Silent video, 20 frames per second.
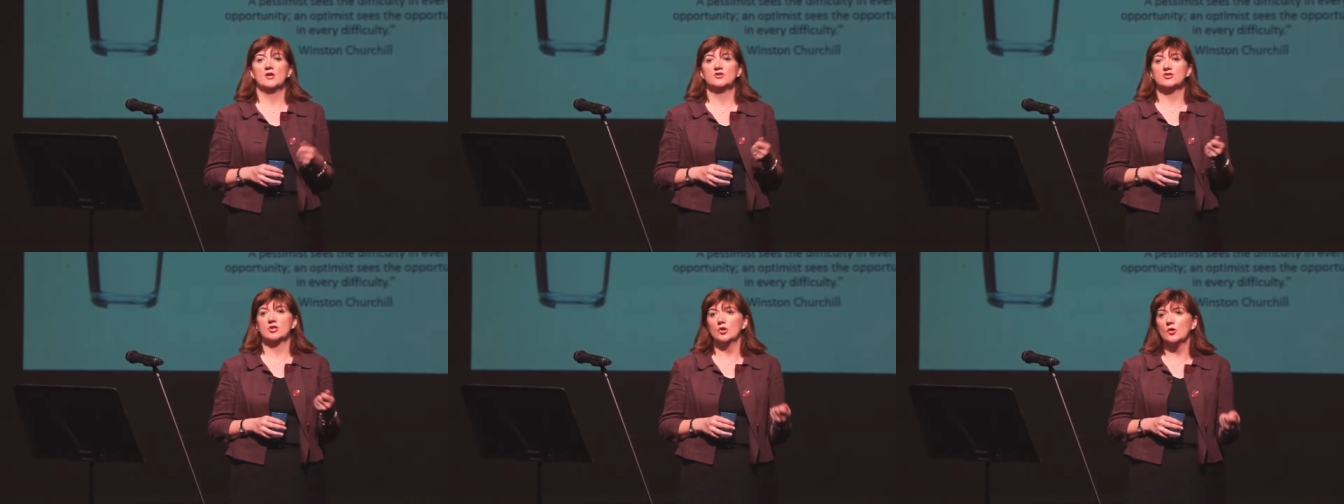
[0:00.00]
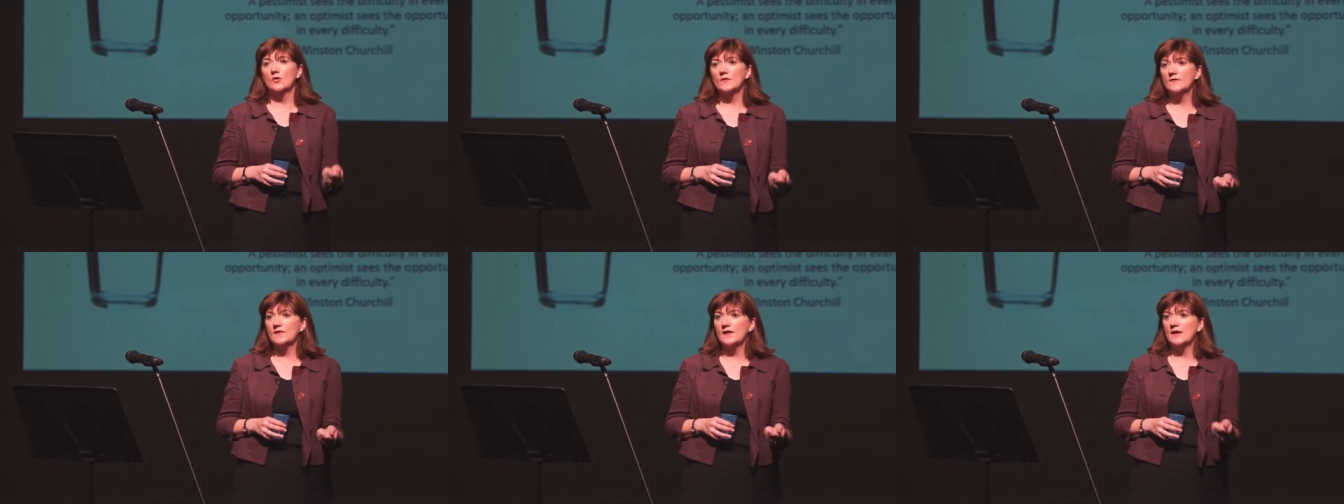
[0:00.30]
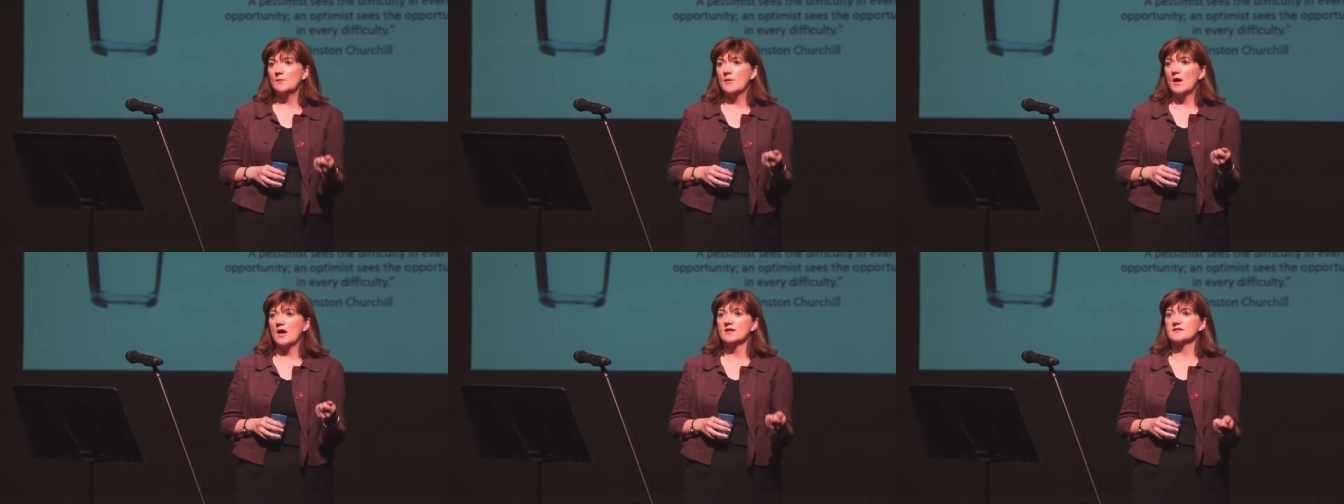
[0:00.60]
to look
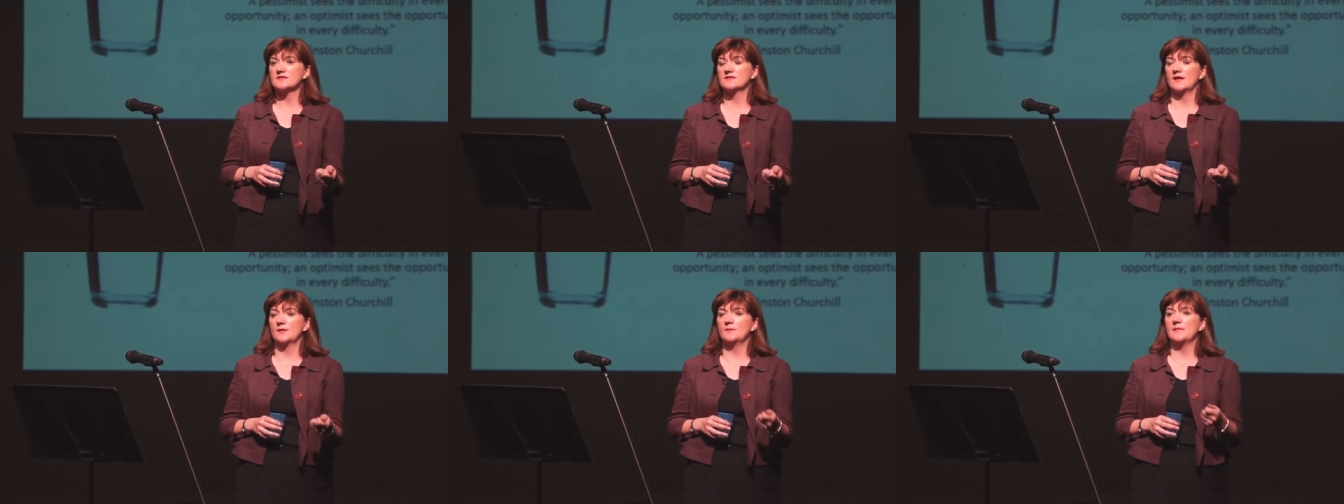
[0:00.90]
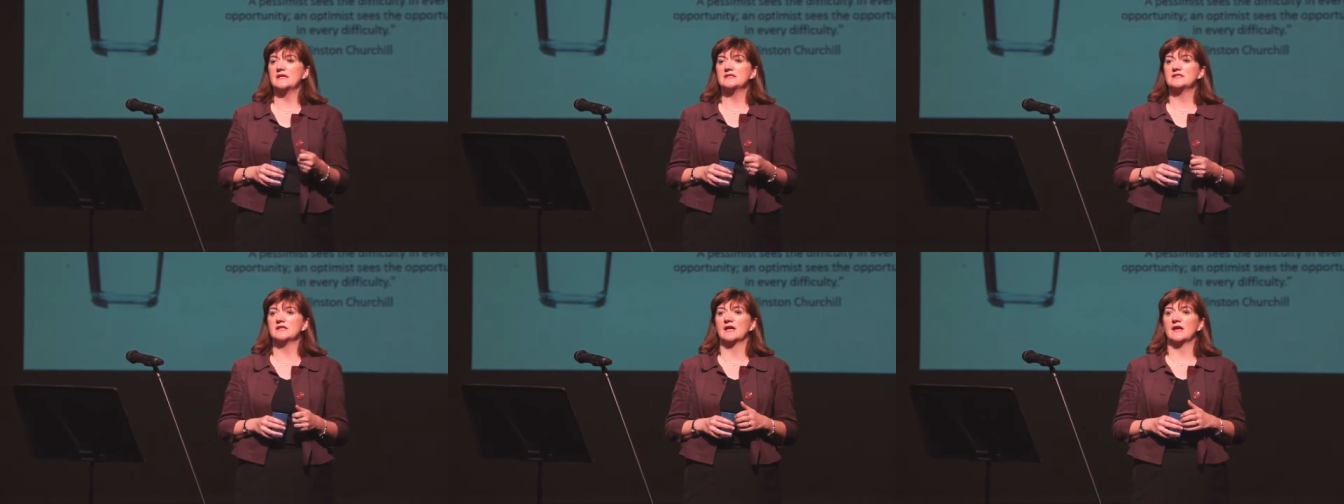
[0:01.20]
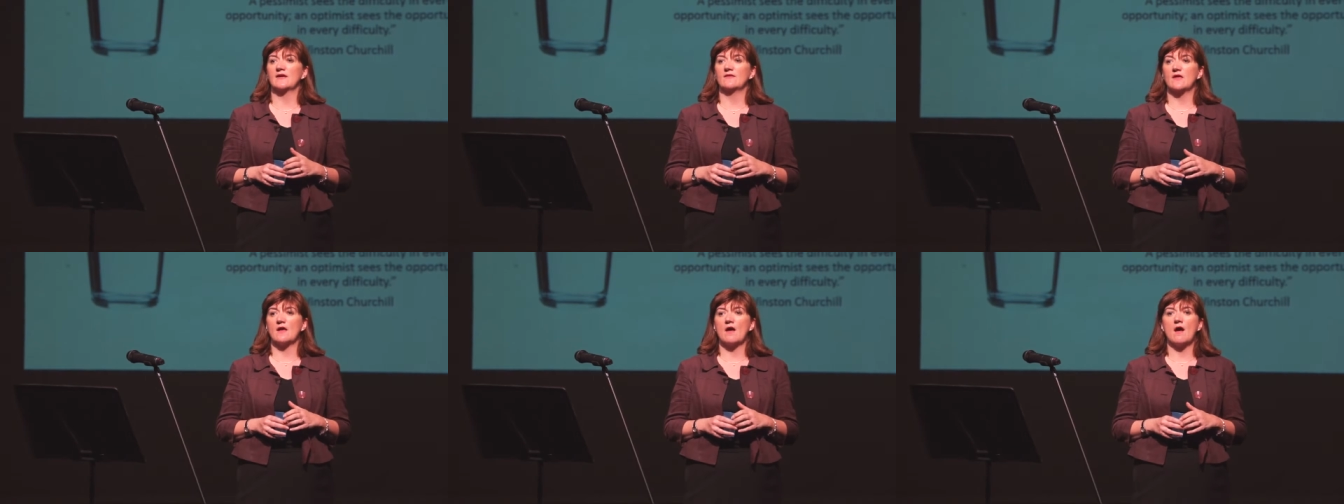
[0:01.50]
the person they're
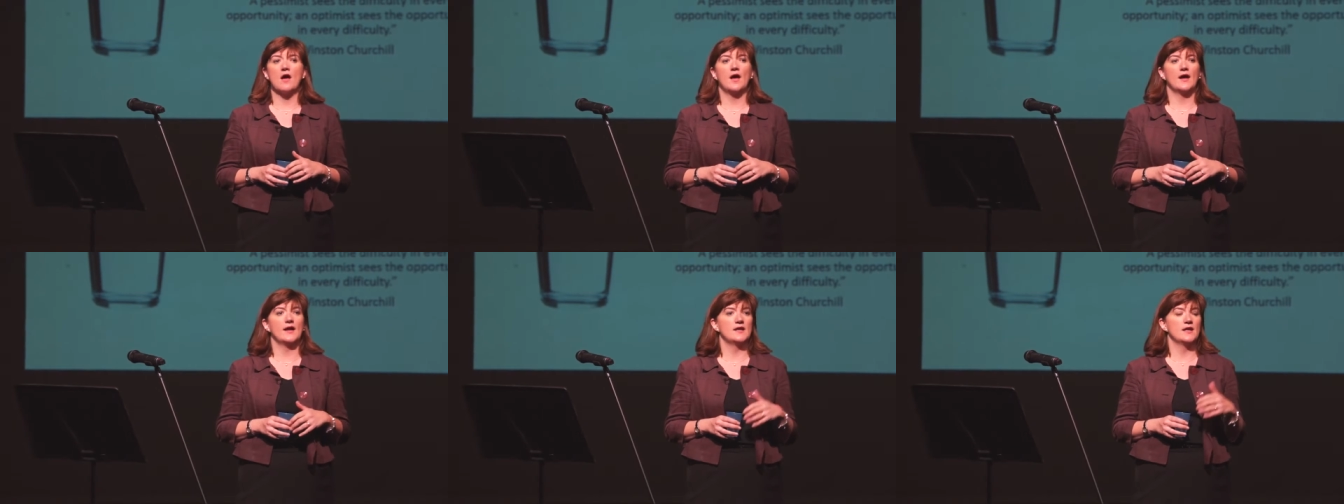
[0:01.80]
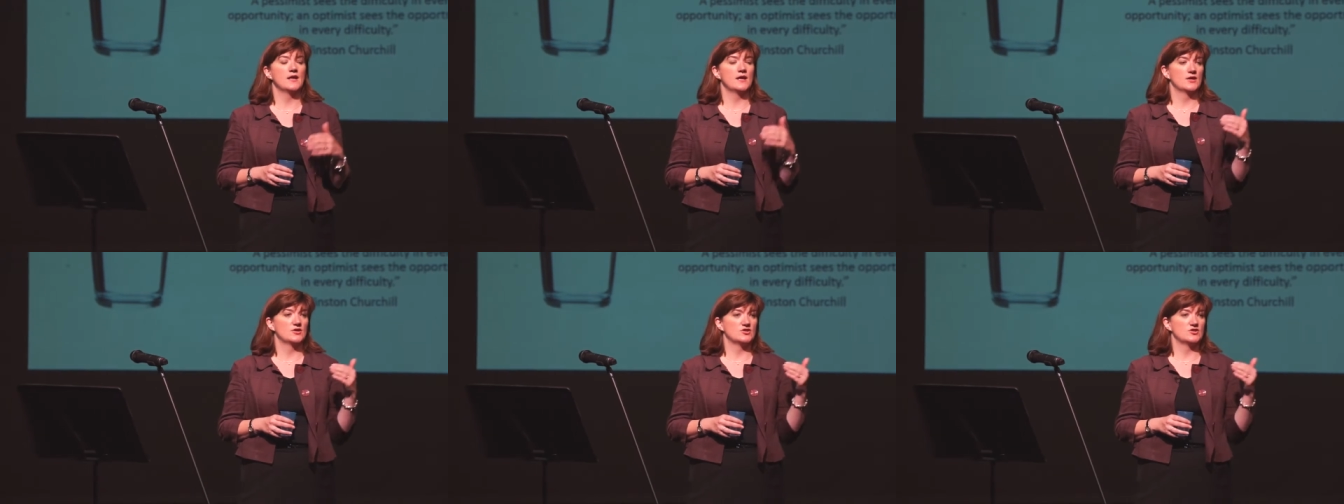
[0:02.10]
meeting in the eye,